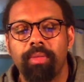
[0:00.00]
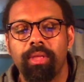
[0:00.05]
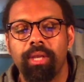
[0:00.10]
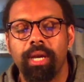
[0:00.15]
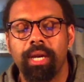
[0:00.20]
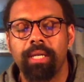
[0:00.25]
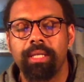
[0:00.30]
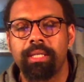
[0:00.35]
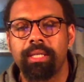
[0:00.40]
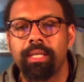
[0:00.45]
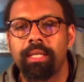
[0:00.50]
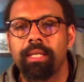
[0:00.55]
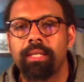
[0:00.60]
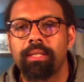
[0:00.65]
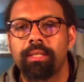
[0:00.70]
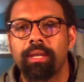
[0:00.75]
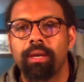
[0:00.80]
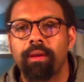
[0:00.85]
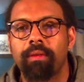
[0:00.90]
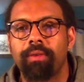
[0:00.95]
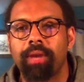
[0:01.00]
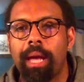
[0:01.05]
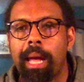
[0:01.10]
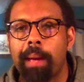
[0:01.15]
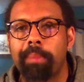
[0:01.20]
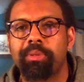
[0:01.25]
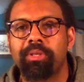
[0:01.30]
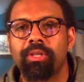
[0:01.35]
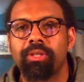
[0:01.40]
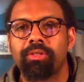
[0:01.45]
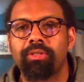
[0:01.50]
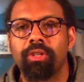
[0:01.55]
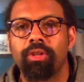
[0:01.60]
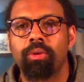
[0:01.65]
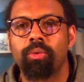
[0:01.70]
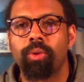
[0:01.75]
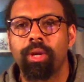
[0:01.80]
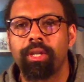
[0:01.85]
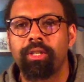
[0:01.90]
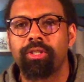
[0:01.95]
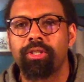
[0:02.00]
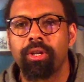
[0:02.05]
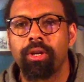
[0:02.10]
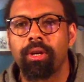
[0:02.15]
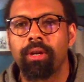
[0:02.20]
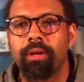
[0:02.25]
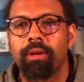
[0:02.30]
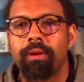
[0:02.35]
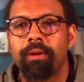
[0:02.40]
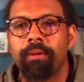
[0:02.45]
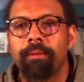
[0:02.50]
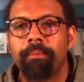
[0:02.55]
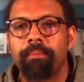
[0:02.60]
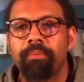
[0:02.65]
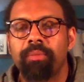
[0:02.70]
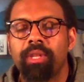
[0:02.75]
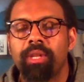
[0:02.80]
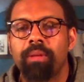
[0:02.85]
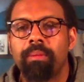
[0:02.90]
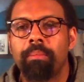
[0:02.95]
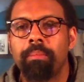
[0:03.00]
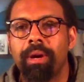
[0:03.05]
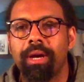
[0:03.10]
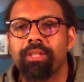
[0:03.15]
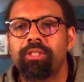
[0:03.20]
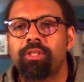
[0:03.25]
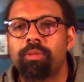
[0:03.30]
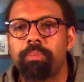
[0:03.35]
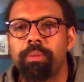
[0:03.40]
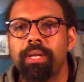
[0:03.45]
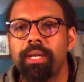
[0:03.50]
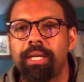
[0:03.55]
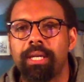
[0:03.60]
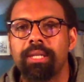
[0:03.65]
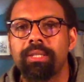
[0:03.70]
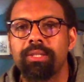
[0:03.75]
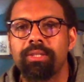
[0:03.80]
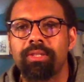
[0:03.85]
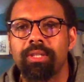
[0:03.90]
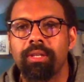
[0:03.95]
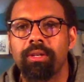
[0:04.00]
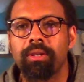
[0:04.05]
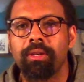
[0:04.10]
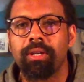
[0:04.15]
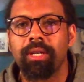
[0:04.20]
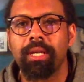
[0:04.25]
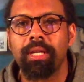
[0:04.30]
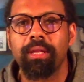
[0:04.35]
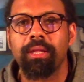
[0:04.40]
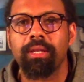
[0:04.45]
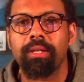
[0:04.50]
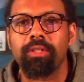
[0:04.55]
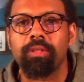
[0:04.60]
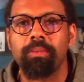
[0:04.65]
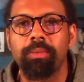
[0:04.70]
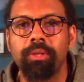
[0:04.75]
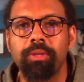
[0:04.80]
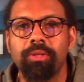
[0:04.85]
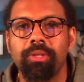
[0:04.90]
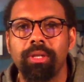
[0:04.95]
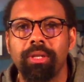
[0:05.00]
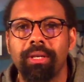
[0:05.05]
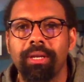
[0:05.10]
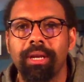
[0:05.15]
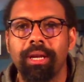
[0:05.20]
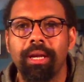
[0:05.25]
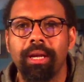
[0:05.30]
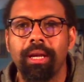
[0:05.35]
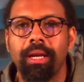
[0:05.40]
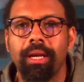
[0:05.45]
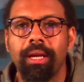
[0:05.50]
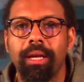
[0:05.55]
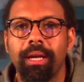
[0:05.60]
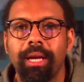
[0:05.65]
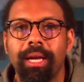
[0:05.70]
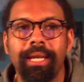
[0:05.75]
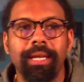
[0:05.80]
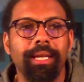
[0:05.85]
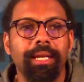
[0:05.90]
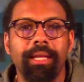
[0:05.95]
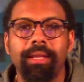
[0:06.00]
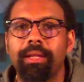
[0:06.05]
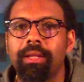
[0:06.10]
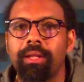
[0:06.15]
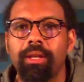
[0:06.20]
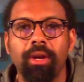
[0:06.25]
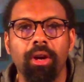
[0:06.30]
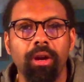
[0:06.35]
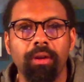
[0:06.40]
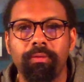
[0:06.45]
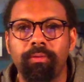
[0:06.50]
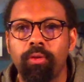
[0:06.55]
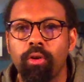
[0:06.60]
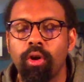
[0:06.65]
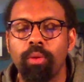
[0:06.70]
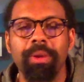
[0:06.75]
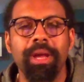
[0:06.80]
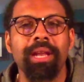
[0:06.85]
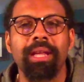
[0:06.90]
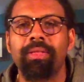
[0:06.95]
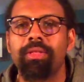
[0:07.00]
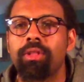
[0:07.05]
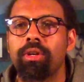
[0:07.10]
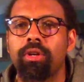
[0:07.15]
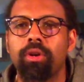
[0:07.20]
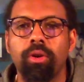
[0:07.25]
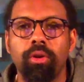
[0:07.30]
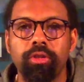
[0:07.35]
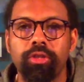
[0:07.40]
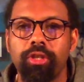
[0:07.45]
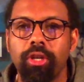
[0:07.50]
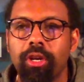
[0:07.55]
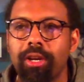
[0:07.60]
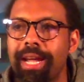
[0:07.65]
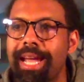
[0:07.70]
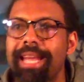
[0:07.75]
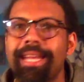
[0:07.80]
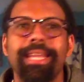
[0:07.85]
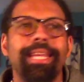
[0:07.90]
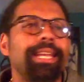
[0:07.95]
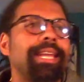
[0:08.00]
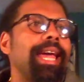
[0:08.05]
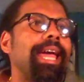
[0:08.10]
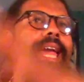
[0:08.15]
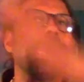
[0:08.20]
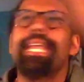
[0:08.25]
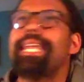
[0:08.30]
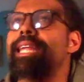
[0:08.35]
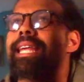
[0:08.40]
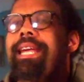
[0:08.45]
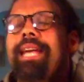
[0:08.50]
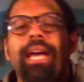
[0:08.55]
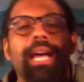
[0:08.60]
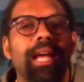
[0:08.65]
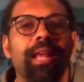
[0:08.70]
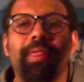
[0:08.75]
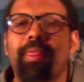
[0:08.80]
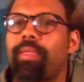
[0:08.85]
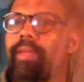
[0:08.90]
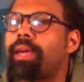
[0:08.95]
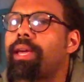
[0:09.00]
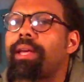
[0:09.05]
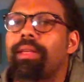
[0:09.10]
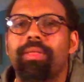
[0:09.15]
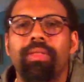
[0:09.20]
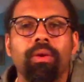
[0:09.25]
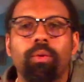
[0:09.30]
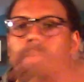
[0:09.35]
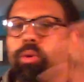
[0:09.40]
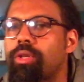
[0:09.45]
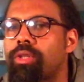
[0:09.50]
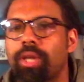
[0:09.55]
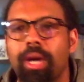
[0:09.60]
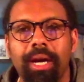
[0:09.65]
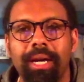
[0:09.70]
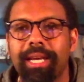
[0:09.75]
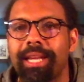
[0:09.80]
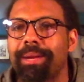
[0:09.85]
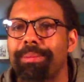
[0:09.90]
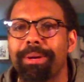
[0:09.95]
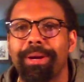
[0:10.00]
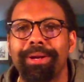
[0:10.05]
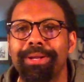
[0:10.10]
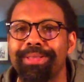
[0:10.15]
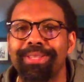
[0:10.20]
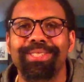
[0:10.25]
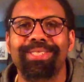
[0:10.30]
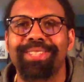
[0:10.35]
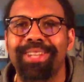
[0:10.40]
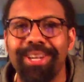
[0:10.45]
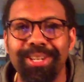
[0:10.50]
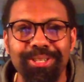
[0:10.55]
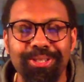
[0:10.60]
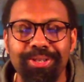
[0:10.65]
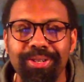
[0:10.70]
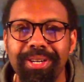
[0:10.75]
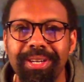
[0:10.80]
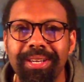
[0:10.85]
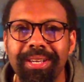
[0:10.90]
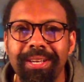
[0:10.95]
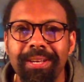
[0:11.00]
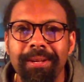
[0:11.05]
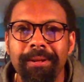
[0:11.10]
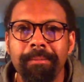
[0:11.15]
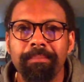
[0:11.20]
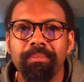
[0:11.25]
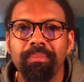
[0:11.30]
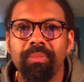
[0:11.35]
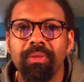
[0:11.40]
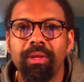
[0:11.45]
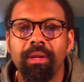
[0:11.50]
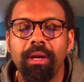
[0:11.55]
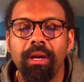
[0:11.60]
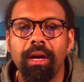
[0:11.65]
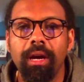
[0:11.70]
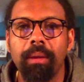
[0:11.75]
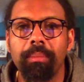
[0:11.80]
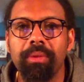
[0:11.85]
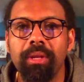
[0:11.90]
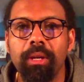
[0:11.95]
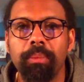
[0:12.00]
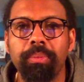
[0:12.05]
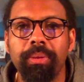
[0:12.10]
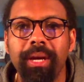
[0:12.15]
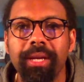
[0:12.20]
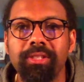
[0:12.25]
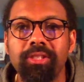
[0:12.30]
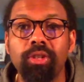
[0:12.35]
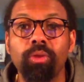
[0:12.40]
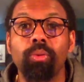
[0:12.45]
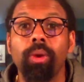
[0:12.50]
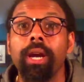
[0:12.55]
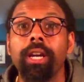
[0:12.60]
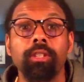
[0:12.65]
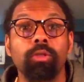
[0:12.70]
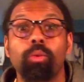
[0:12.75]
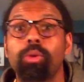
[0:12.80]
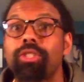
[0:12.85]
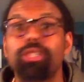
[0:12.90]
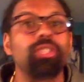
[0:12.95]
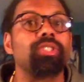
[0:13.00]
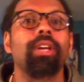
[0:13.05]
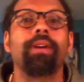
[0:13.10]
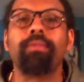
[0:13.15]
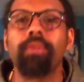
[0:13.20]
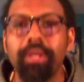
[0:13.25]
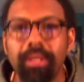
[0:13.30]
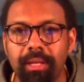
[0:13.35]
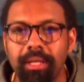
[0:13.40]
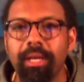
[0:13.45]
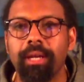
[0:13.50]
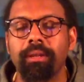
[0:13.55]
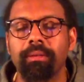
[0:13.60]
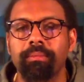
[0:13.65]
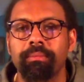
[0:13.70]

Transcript: ideas of absence and erasure must be considered in this music and in the art form and in the culture and in anything that we're talking about in this country that applies to race, which is everything,